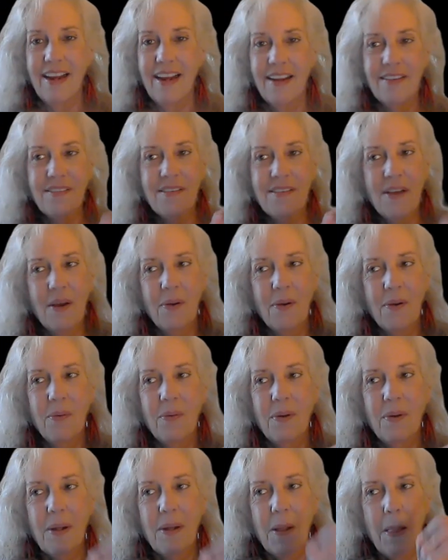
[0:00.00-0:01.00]
And
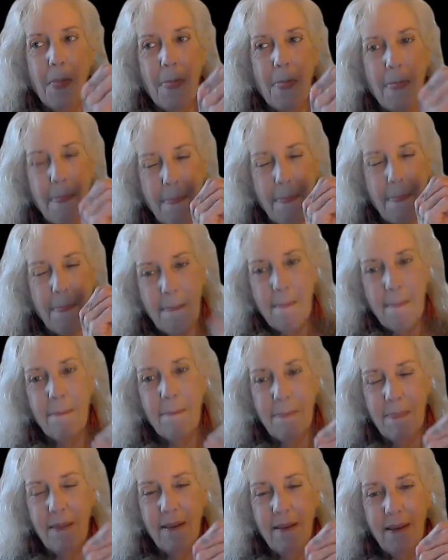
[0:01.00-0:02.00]
so
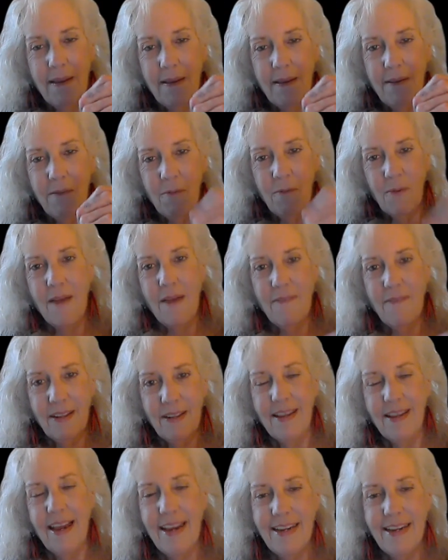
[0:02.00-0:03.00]
the
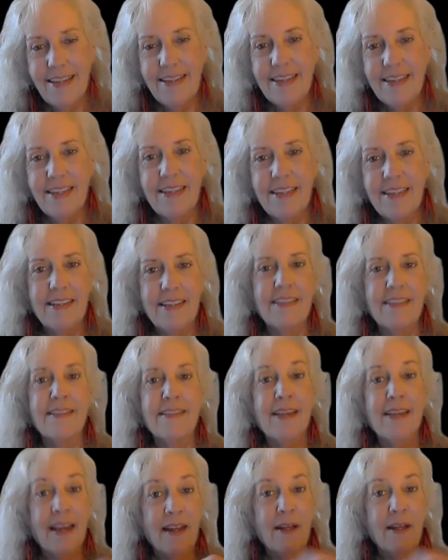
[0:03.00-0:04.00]
Revelations
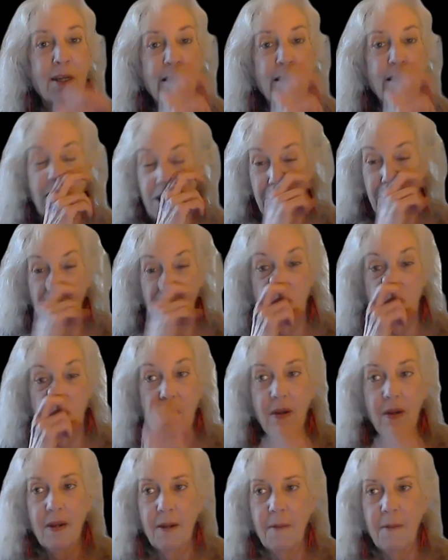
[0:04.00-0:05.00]
is telling
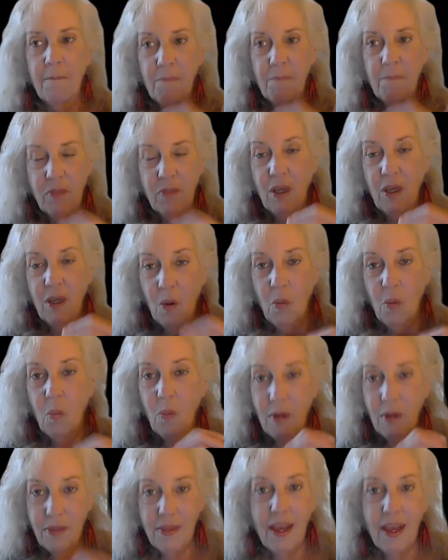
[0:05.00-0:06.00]
you, you know,
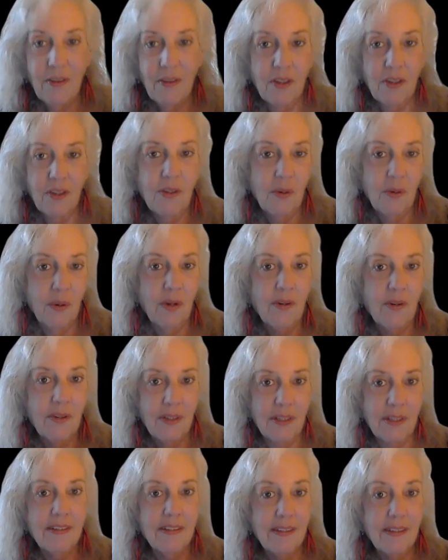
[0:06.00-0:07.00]

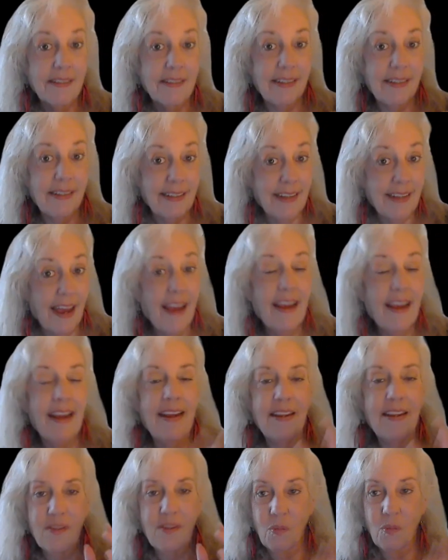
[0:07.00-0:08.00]
1,260
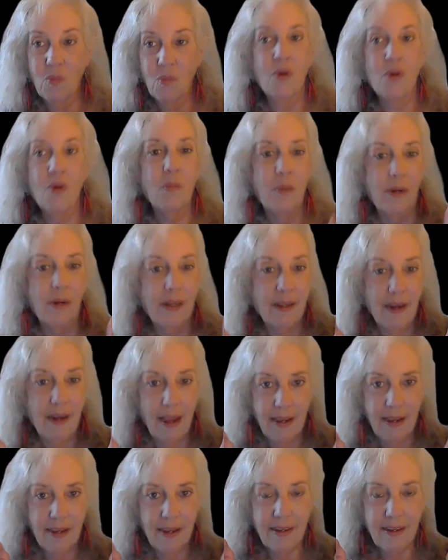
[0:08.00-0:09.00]
days and rumored,
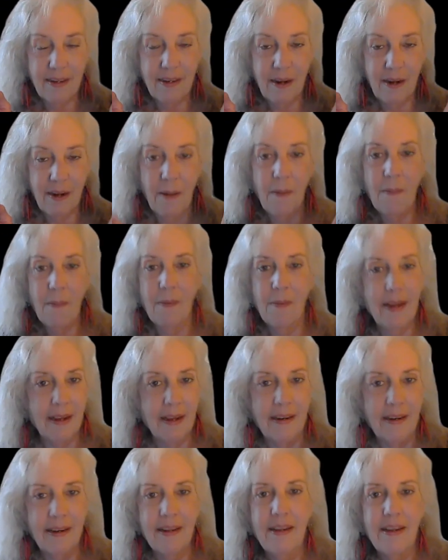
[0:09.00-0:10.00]
you know,
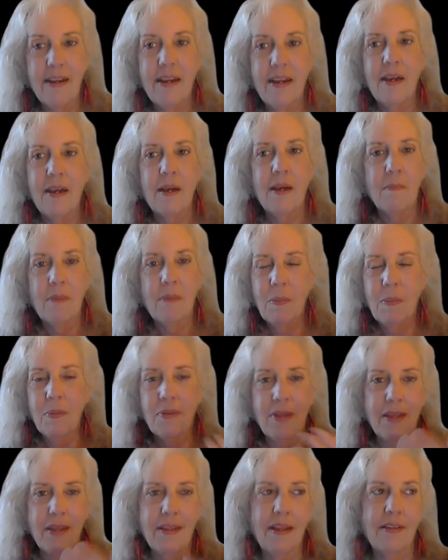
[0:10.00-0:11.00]
and
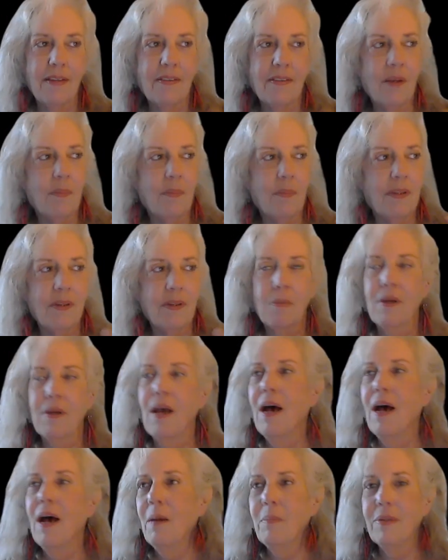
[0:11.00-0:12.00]
people think that's going to be some
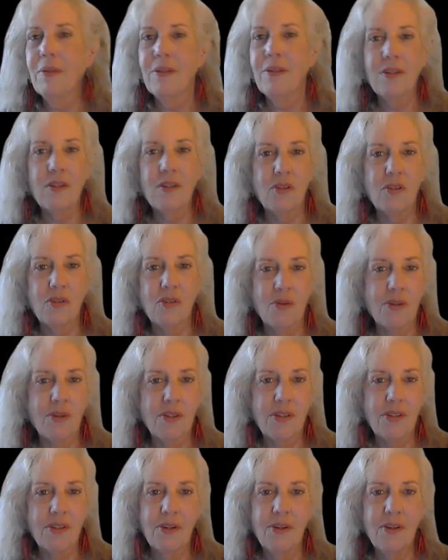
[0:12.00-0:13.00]
comet that
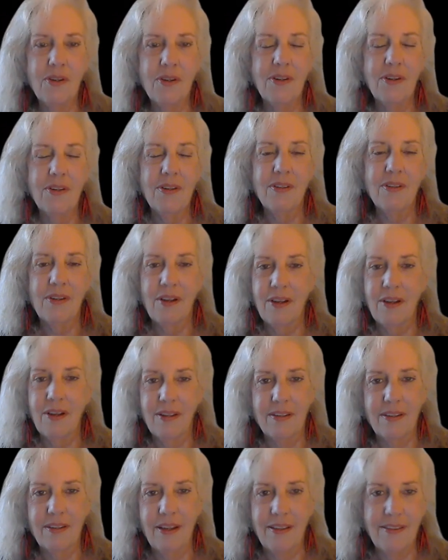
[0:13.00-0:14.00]
destroys the earth and all
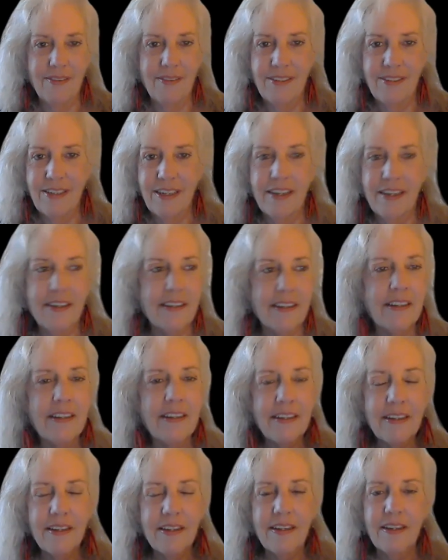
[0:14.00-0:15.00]
this other shit.
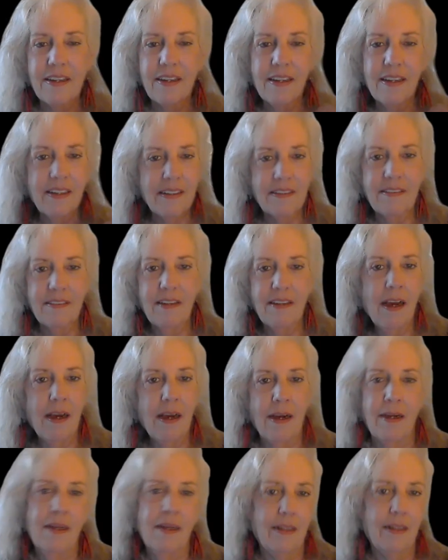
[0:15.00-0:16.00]
And it's
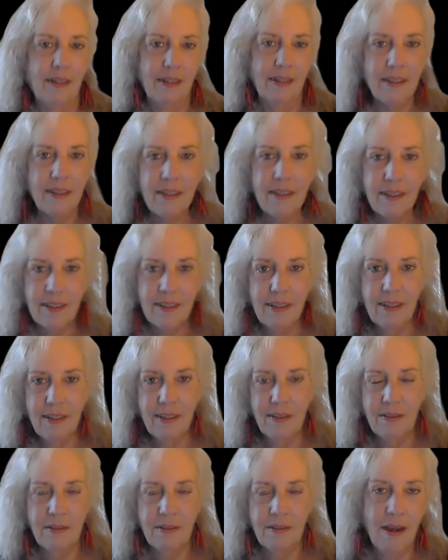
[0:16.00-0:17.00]
not.
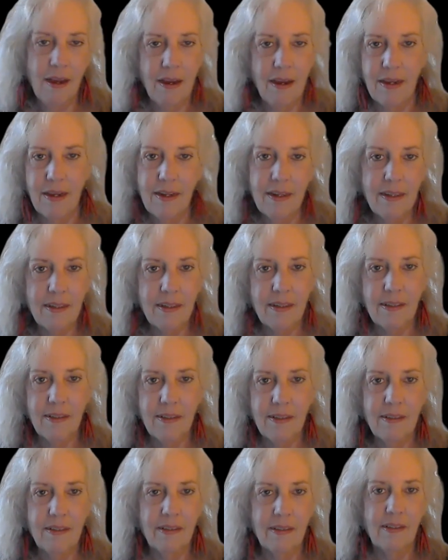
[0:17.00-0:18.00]
It's not.
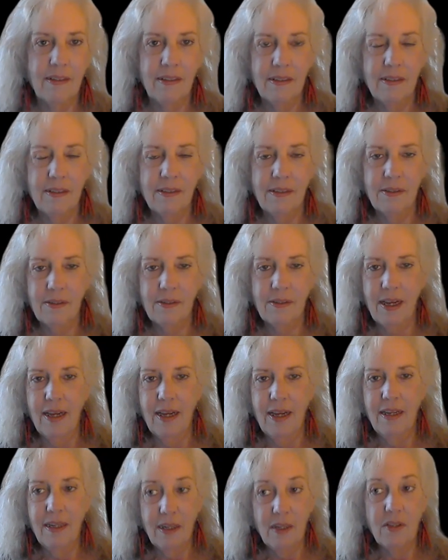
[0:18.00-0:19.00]

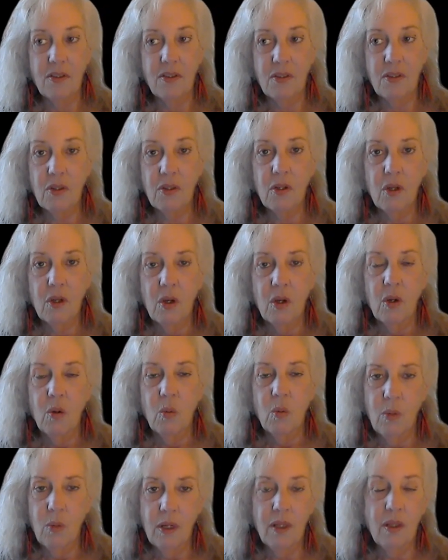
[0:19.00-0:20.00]
Okay. It's
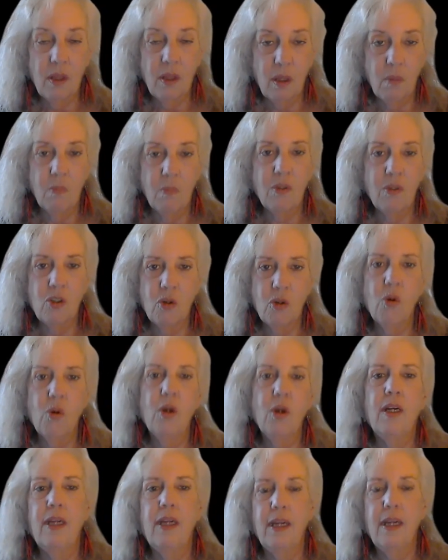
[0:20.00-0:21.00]
when the
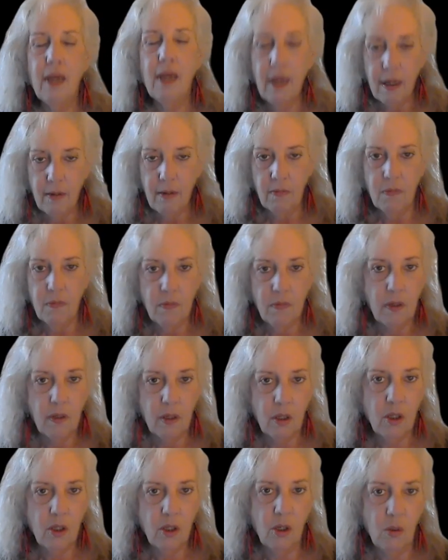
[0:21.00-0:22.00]
majority of
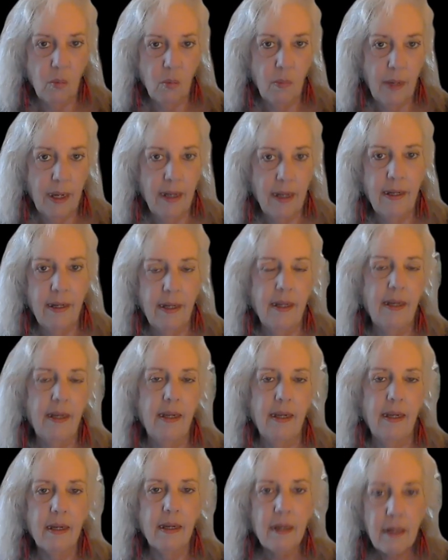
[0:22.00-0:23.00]

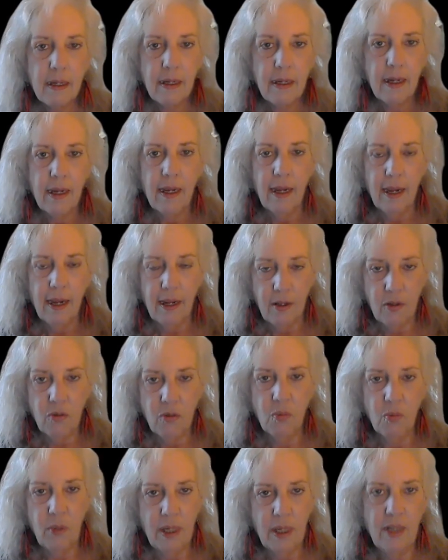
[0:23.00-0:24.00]
humanity
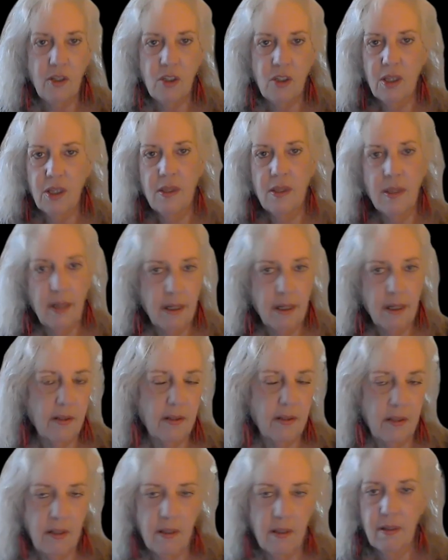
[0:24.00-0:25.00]
has reached
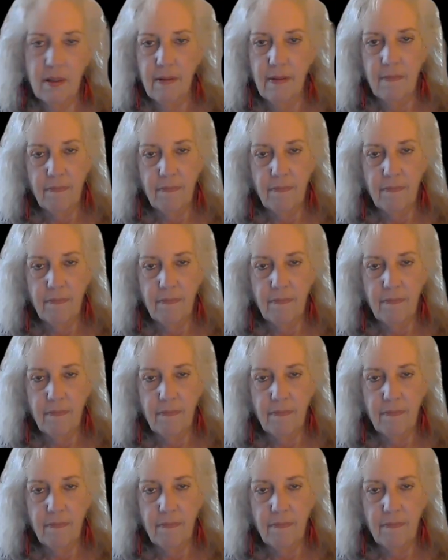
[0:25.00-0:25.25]
this.